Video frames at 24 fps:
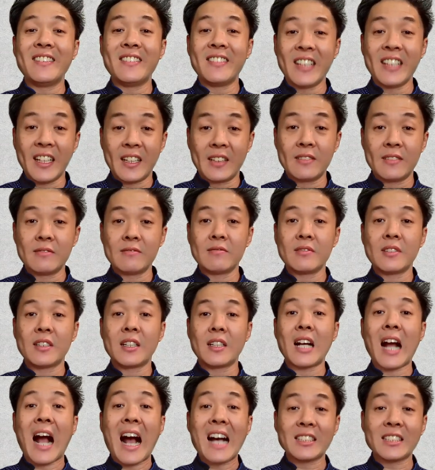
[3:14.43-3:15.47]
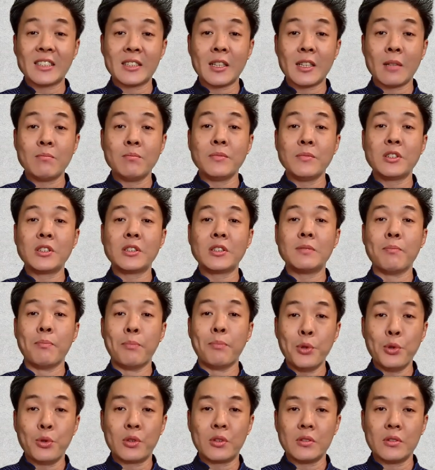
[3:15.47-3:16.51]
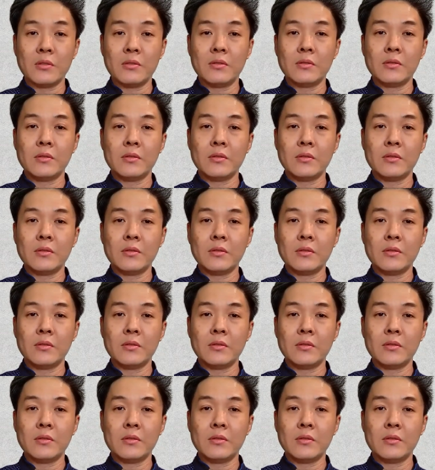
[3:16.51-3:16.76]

thick customs book,